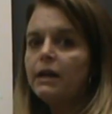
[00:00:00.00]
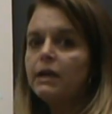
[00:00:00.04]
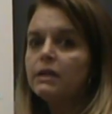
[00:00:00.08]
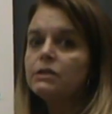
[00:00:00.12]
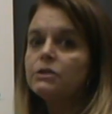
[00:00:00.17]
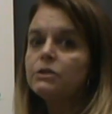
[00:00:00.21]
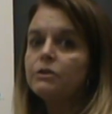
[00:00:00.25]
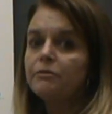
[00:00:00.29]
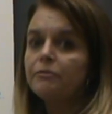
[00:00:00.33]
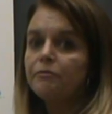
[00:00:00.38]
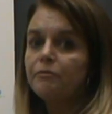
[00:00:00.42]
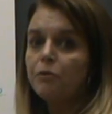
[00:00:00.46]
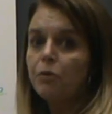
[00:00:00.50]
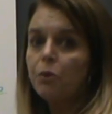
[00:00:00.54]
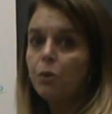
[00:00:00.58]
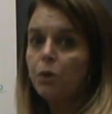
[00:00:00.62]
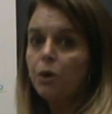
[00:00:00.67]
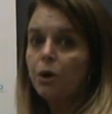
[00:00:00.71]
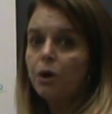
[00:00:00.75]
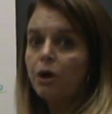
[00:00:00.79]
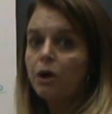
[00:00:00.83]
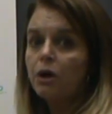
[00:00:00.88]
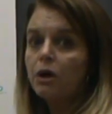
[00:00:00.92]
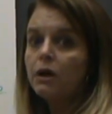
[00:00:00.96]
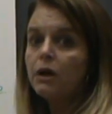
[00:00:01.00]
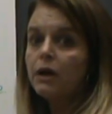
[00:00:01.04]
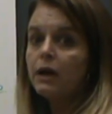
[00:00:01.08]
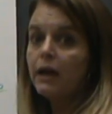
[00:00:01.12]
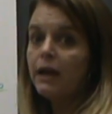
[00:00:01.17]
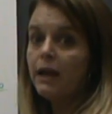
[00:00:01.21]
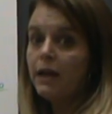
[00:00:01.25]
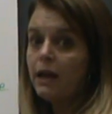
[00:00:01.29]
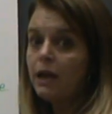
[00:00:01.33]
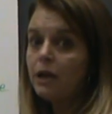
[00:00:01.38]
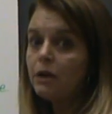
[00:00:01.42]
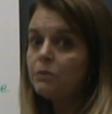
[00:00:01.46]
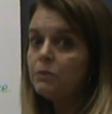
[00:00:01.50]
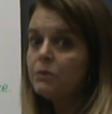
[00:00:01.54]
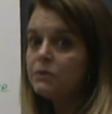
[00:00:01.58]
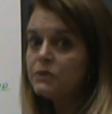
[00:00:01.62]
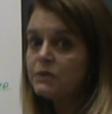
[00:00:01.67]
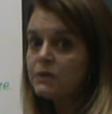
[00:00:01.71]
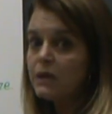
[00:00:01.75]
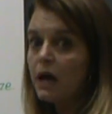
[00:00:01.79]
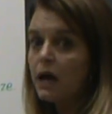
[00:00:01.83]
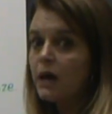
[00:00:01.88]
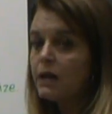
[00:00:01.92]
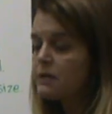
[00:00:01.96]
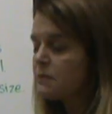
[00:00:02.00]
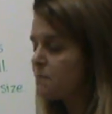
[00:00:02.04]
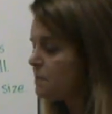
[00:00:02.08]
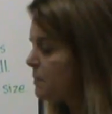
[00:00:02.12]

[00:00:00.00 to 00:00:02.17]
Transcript: into 4 equal size